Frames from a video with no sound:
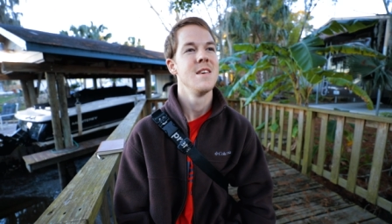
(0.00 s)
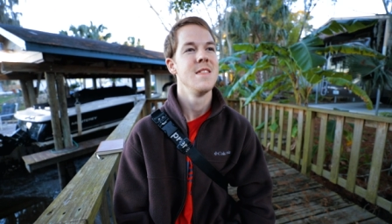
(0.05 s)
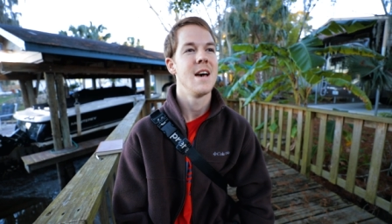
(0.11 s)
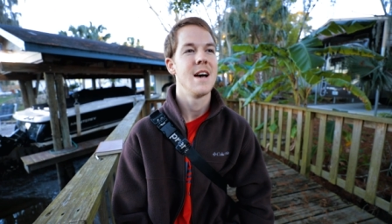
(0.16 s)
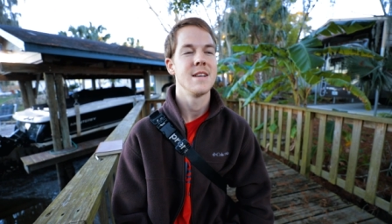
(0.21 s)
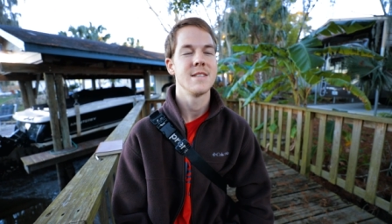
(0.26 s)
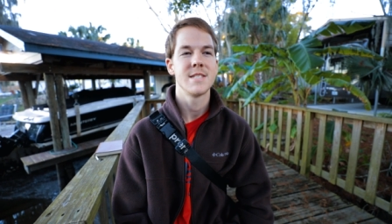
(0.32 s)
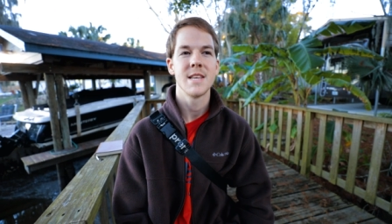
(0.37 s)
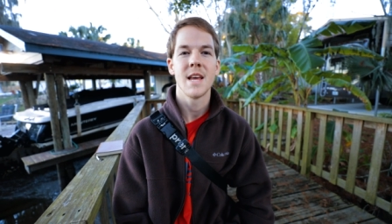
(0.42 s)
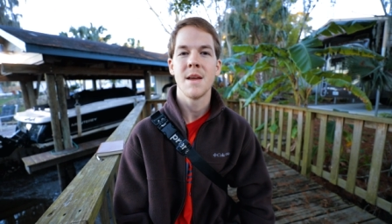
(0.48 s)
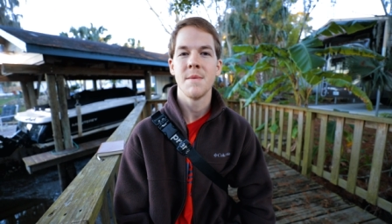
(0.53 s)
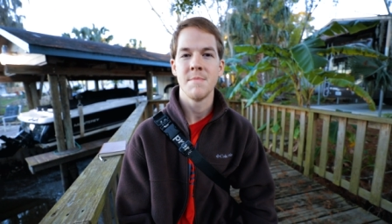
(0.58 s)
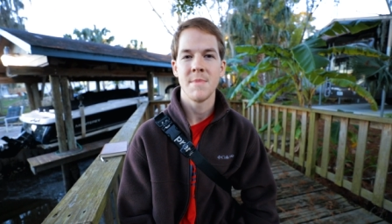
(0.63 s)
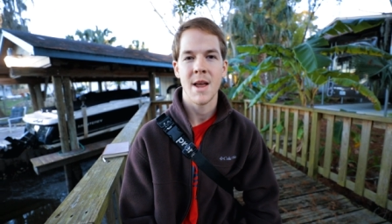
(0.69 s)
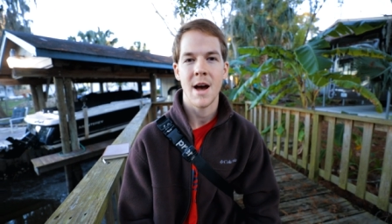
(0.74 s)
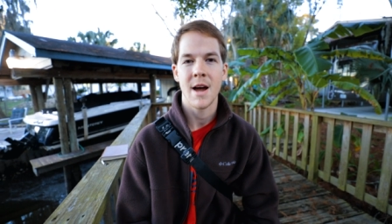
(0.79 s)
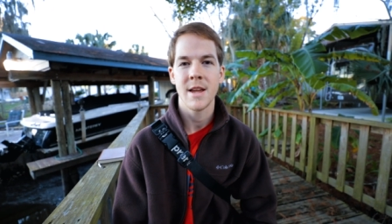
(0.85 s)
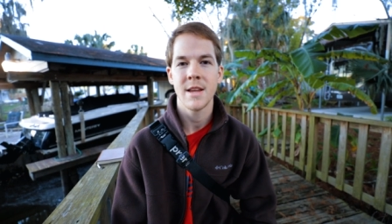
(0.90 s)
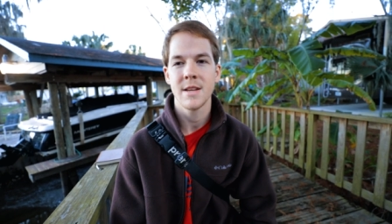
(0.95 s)
That
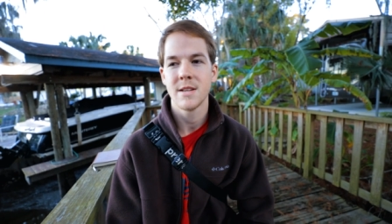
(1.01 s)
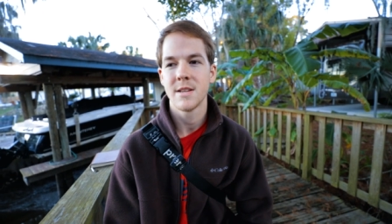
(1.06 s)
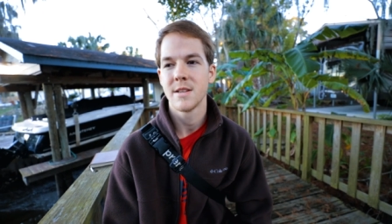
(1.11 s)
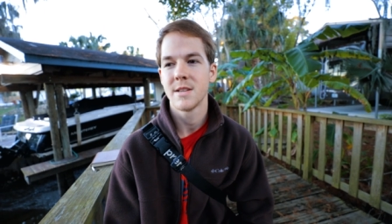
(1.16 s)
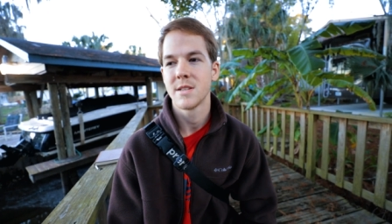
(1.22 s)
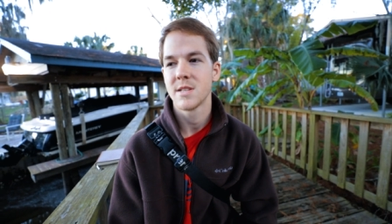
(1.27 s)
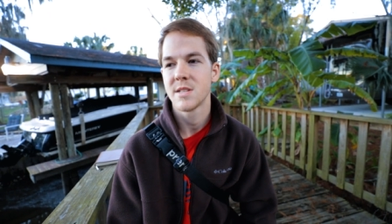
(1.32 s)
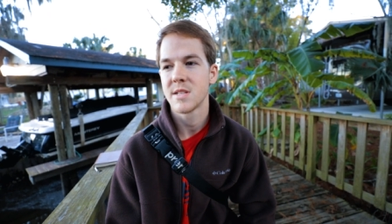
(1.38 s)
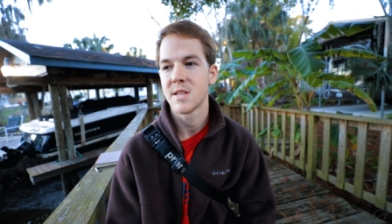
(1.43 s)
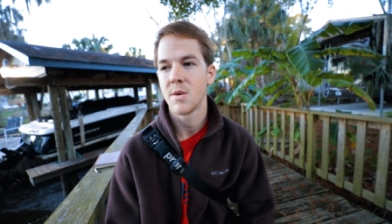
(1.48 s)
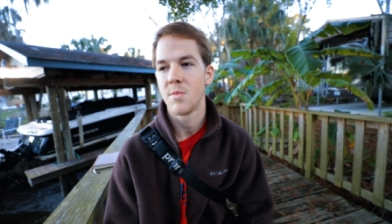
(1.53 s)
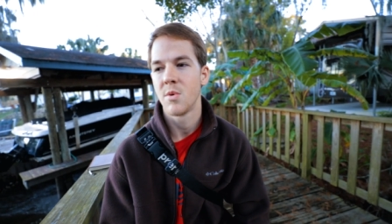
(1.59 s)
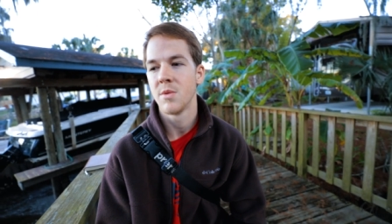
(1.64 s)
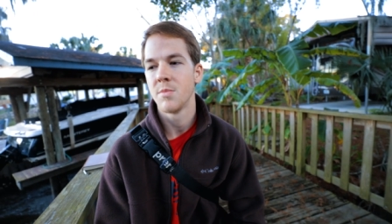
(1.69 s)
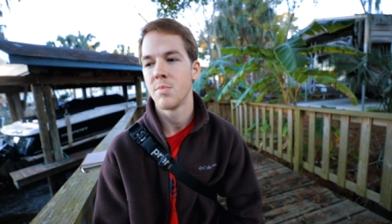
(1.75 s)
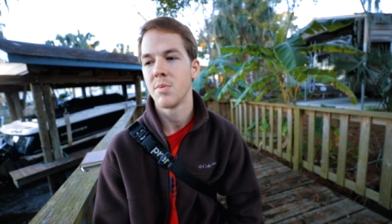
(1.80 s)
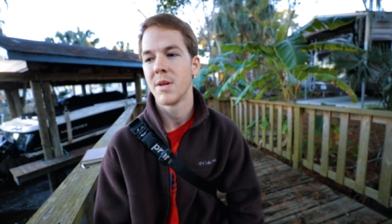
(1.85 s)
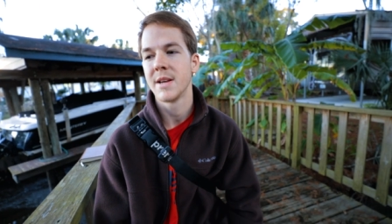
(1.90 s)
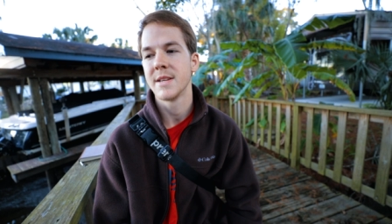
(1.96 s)
same night,
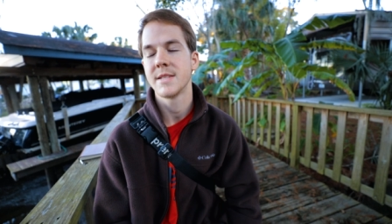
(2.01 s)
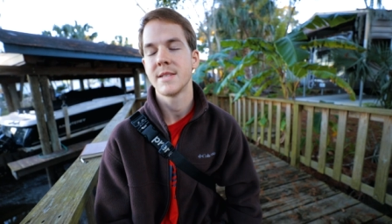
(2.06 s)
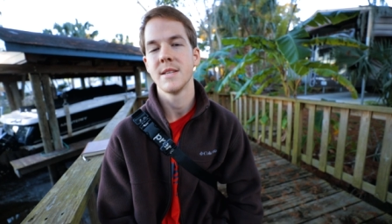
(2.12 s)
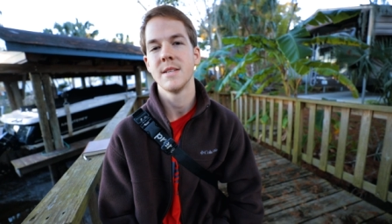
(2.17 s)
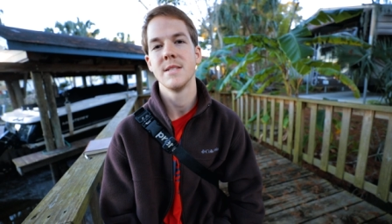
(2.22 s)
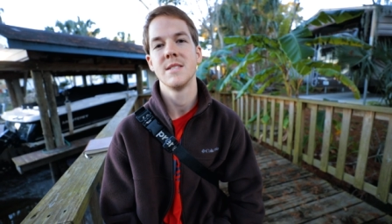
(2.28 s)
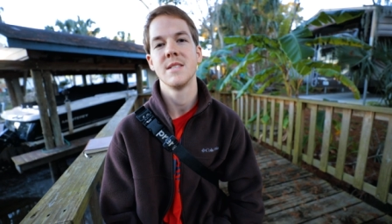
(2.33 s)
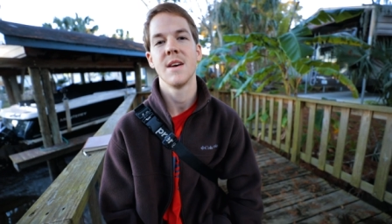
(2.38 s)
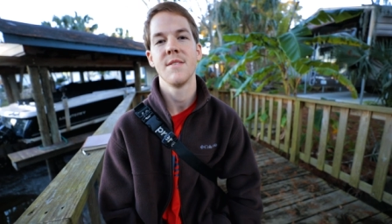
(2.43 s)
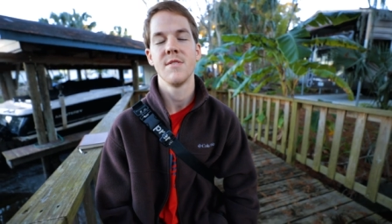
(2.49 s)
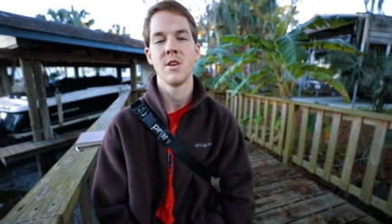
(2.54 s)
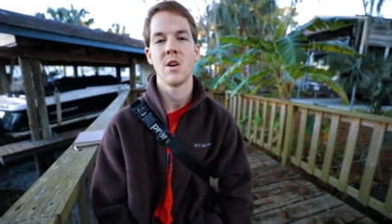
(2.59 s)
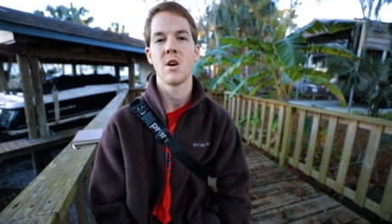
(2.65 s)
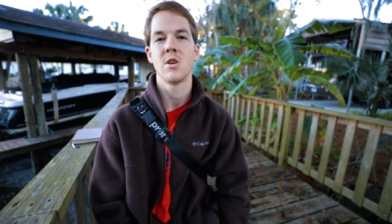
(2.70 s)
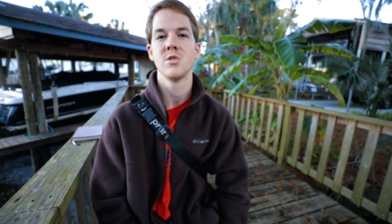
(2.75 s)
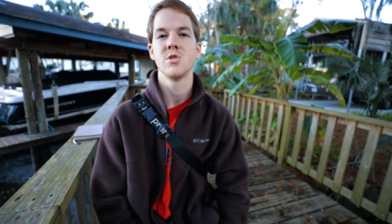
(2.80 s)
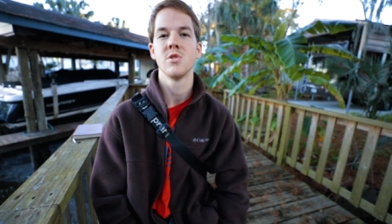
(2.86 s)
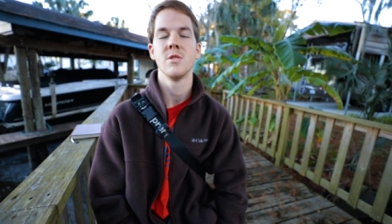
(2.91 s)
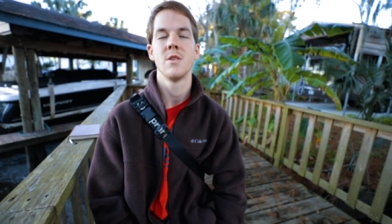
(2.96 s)
someone planted
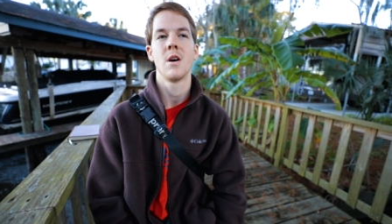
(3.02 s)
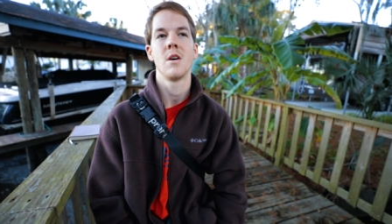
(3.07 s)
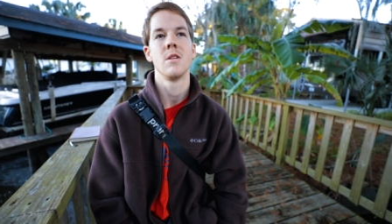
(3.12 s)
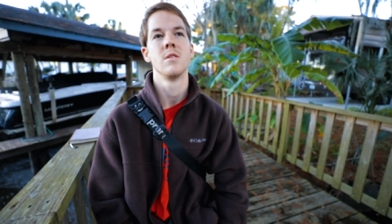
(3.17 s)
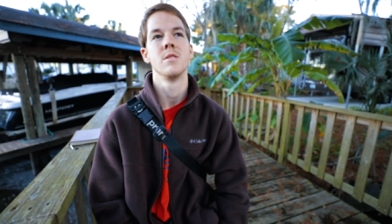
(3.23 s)
$700